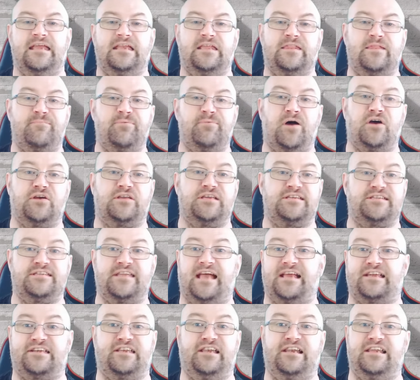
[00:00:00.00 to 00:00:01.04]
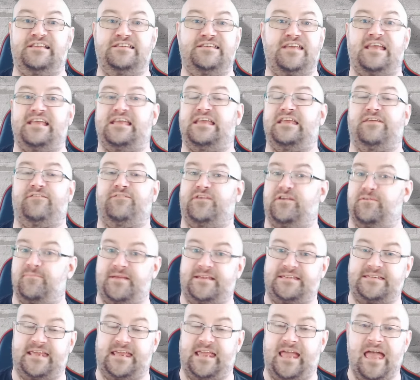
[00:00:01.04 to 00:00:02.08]
to the party's National Executive
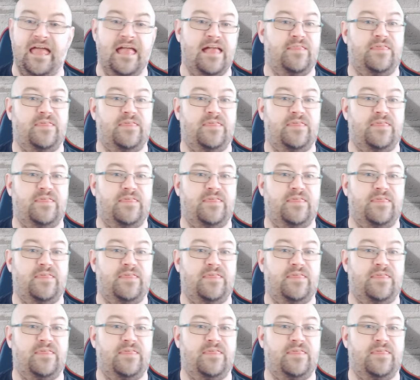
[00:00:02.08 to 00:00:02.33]
Committee.